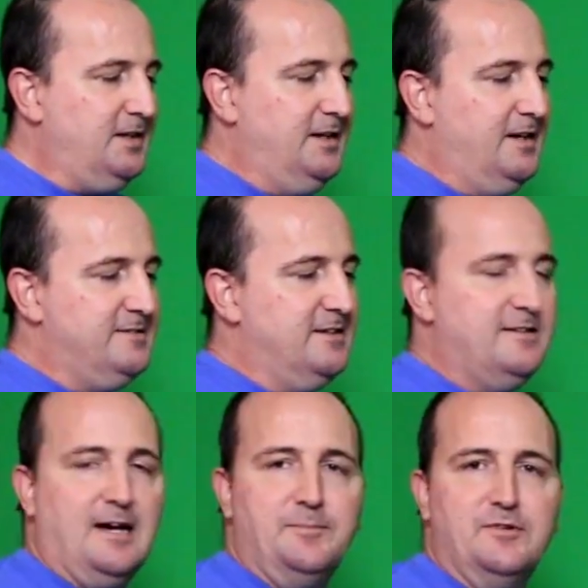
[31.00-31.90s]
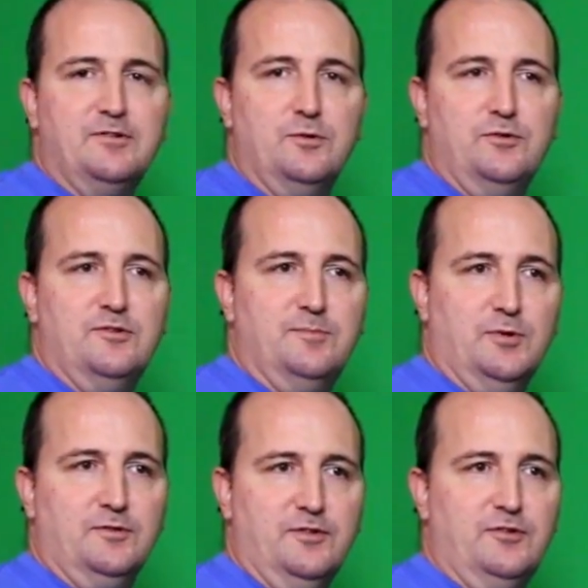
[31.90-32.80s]
It has the adapter, so it uses
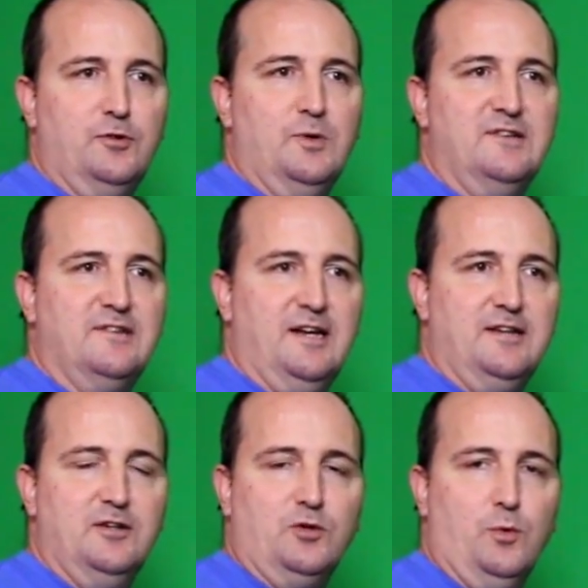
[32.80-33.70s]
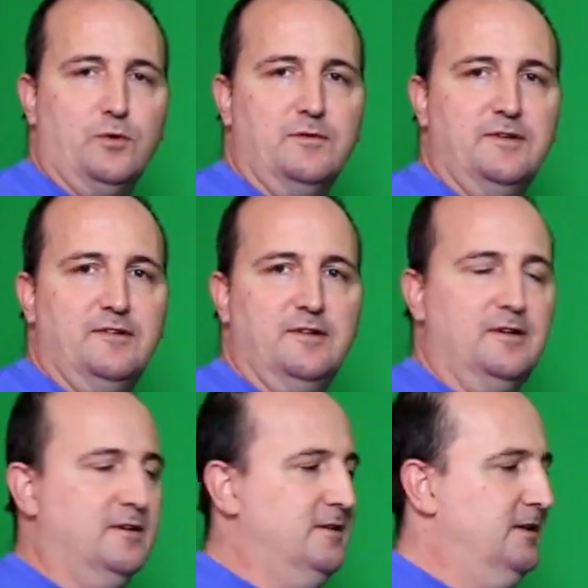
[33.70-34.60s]
both the two inch and the quarter inch
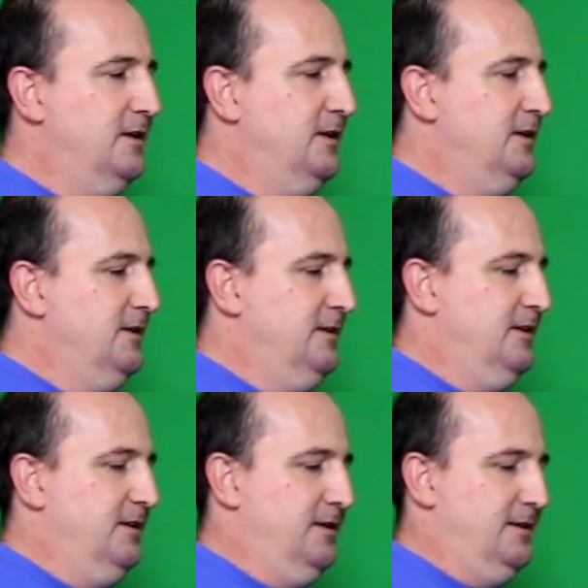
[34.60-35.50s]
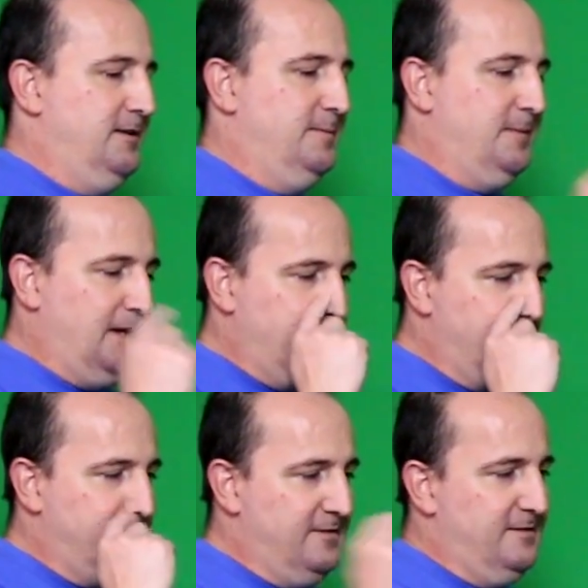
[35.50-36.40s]
uh, um,
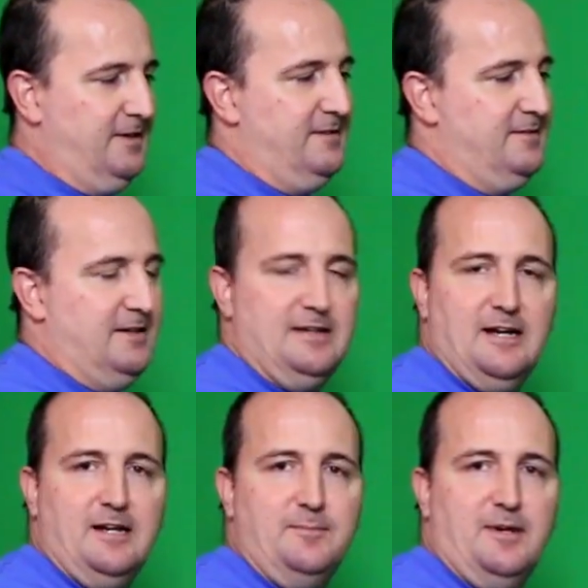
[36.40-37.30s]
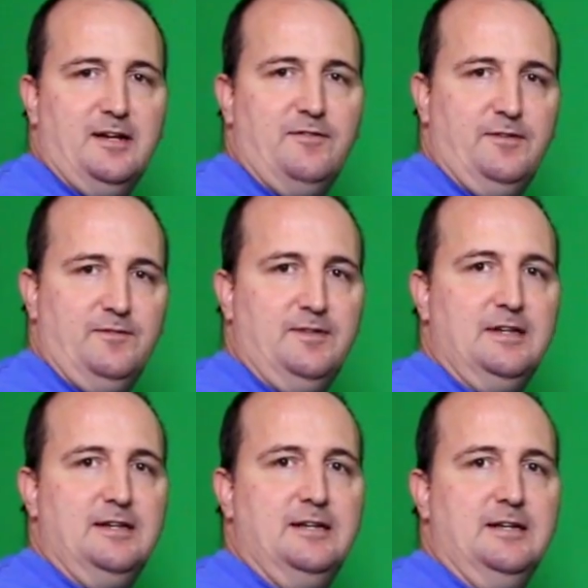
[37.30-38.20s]
eyepieces. It has a nine by
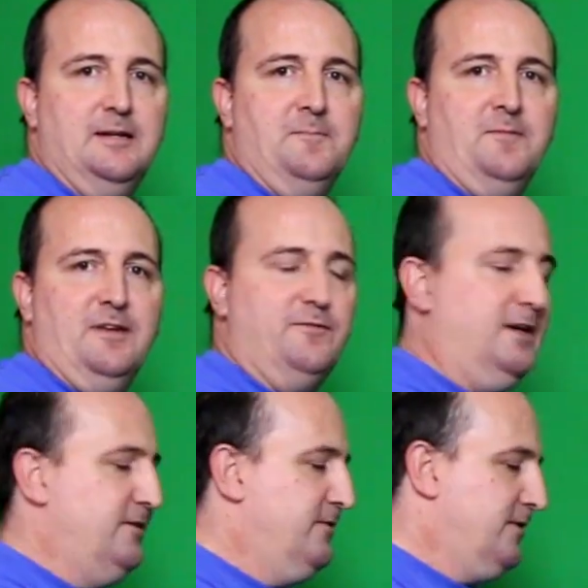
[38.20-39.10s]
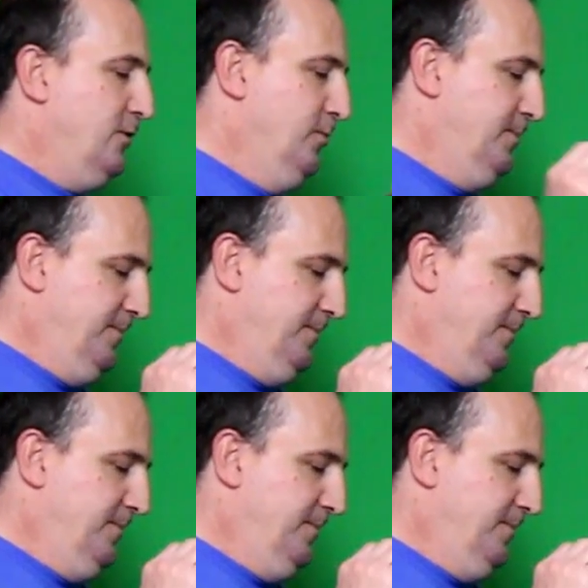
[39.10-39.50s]
fifty finder scope,